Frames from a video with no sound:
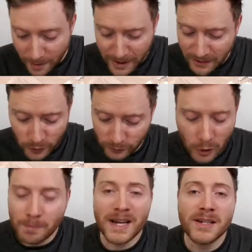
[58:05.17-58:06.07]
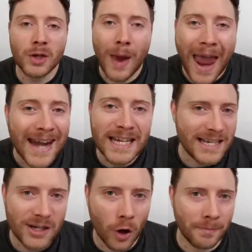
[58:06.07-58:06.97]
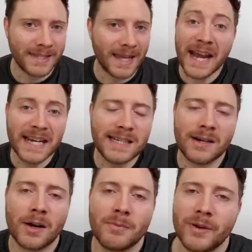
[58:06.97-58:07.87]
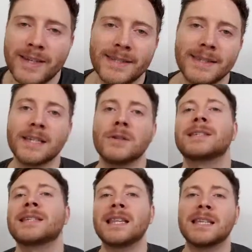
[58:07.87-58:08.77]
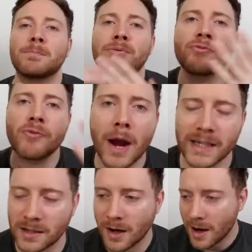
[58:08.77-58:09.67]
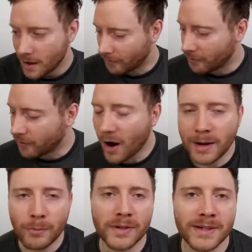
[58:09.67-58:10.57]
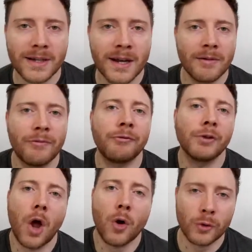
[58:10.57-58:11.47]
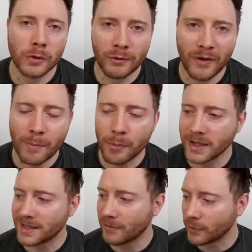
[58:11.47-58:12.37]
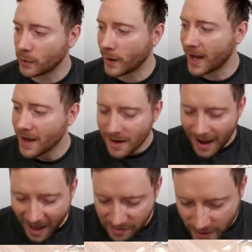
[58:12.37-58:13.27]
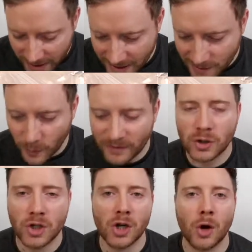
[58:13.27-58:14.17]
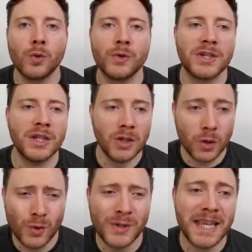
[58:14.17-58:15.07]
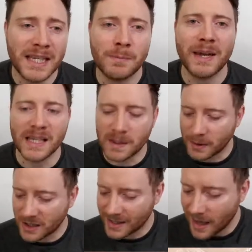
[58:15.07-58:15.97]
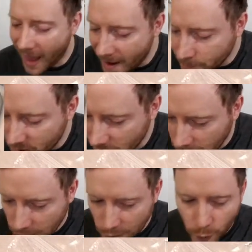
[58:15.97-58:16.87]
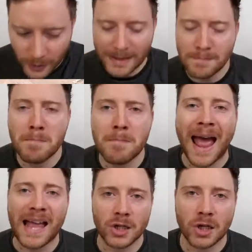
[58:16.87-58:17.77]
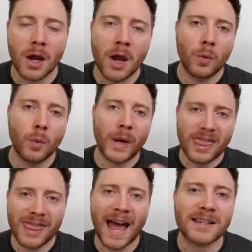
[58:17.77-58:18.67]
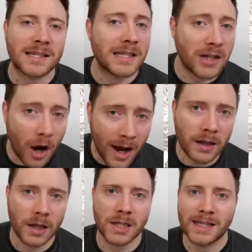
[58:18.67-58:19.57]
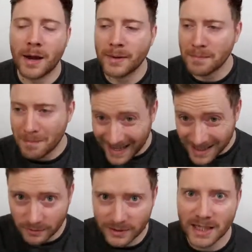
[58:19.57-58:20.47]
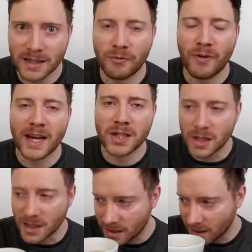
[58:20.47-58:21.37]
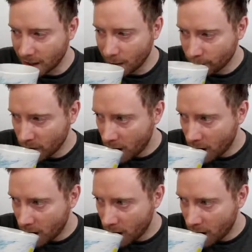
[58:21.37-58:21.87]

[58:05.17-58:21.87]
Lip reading: I mean, if you've been to any shops anytime recently, you'll see there's bright, vibrant floral fabrics everywhere. And these, we've chose to use these beads because they absolutely match with that style that's coming massively into fashion this year.